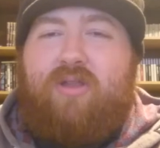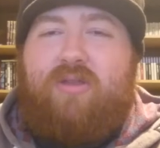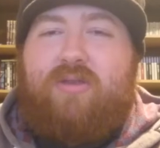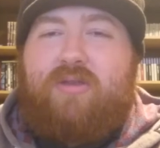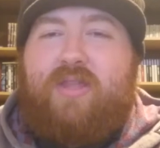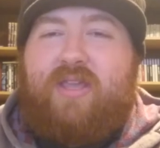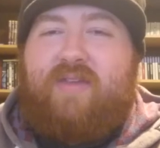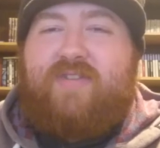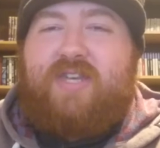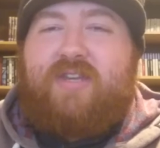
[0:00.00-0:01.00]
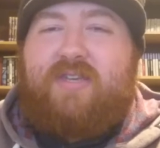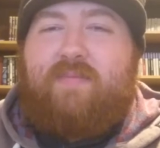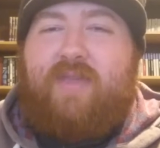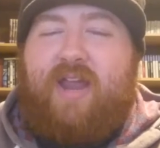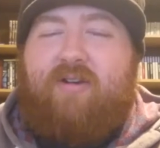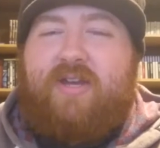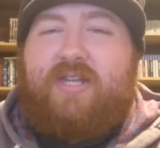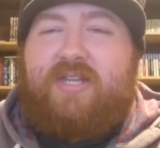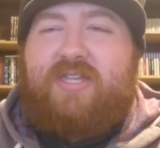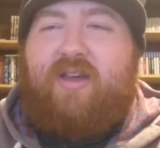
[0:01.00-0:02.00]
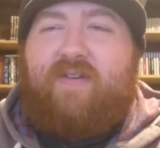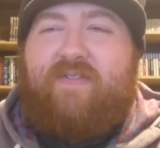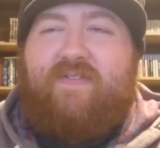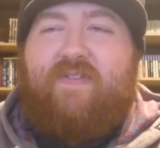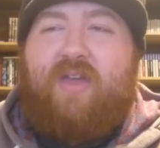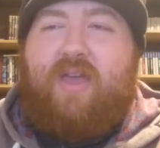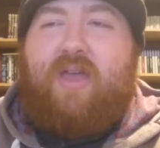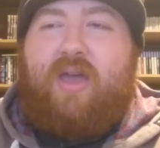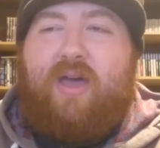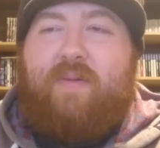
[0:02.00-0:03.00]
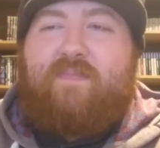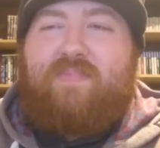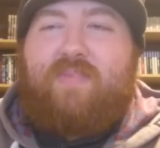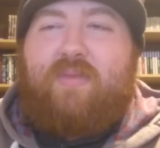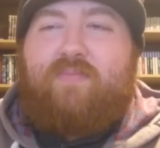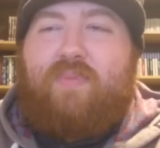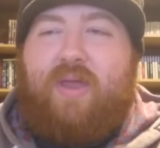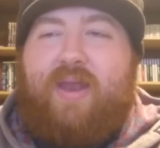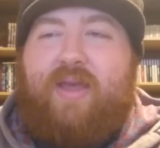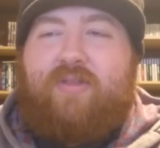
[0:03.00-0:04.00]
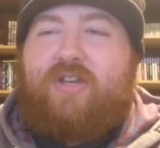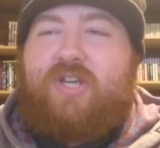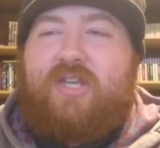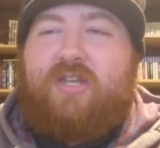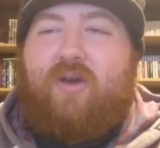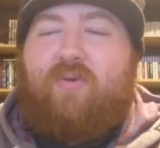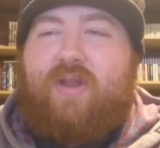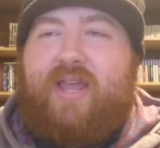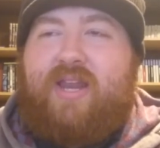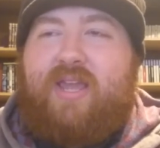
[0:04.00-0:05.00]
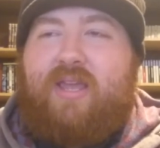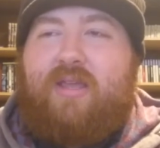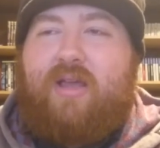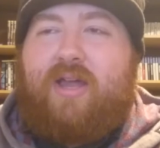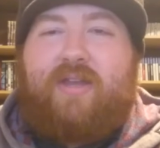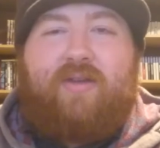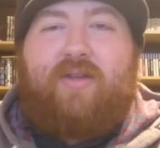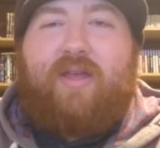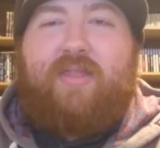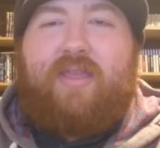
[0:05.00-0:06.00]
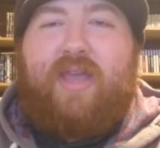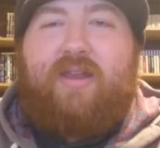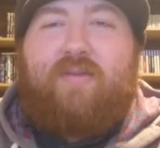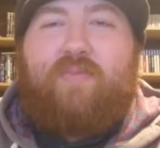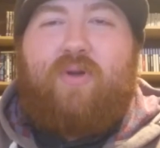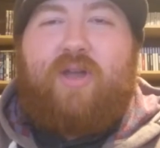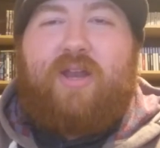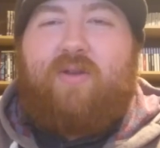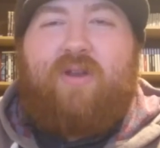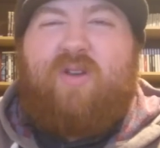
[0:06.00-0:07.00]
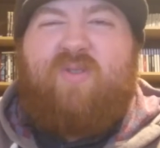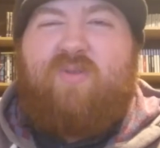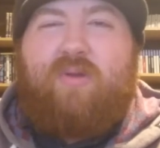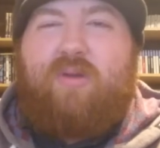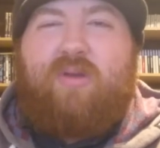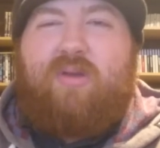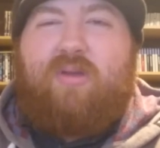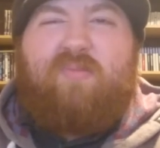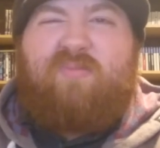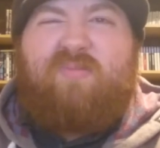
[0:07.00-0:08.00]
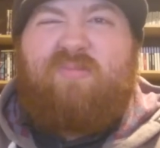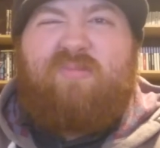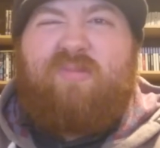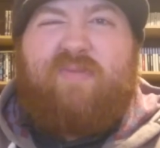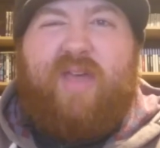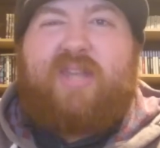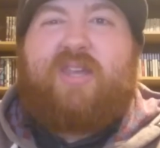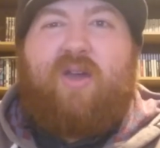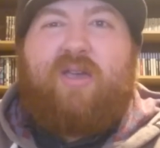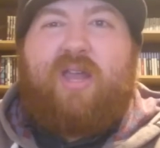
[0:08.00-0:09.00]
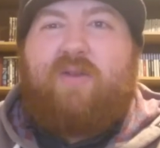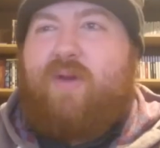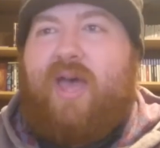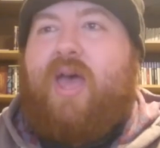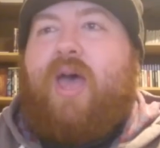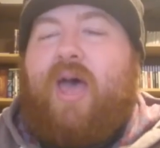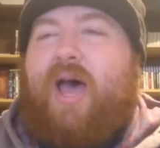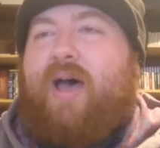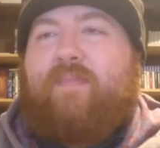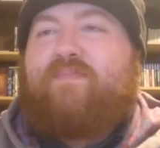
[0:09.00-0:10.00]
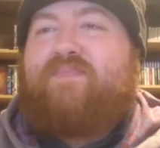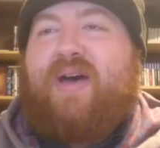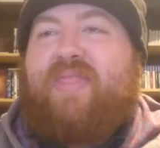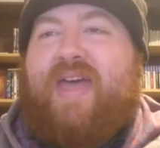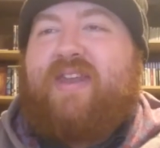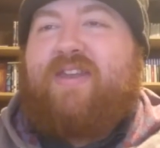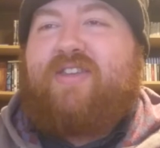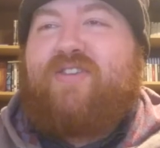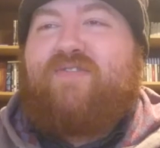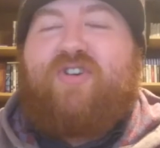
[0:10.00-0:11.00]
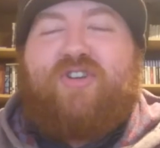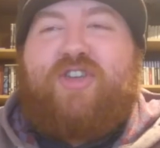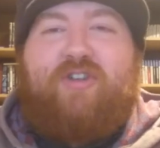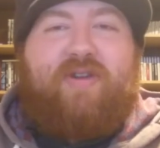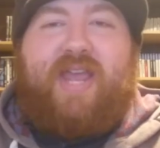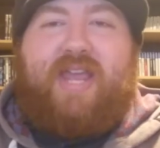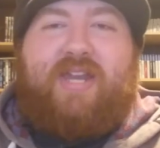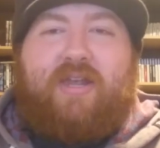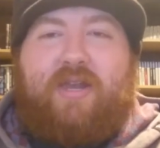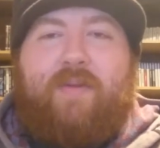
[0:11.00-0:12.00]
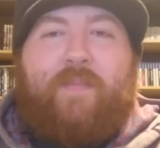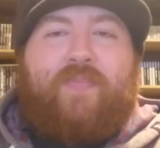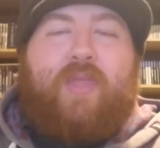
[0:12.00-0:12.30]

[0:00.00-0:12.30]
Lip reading: on that gives her some character stuff. But now that she's an old lady, at the end of the book, I don't know if that's going anywhere. But then you've got Yuri Eden.